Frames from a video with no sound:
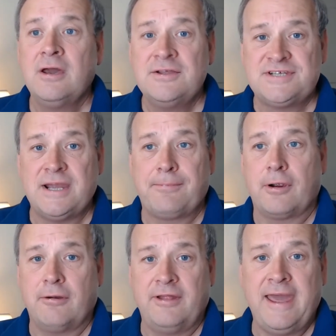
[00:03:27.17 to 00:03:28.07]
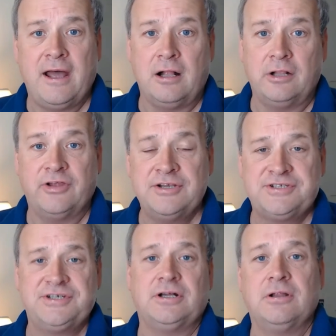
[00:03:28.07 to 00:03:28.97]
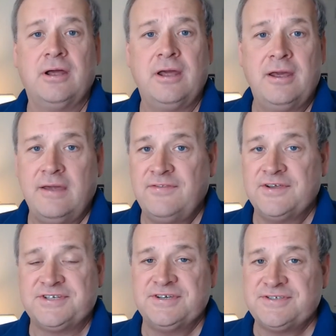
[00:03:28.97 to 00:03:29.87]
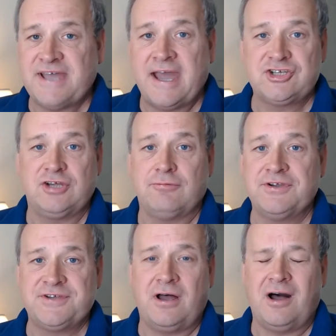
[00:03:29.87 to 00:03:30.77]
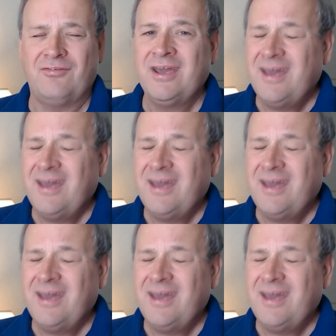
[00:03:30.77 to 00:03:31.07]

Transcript: temporarily held until this is actually resolved.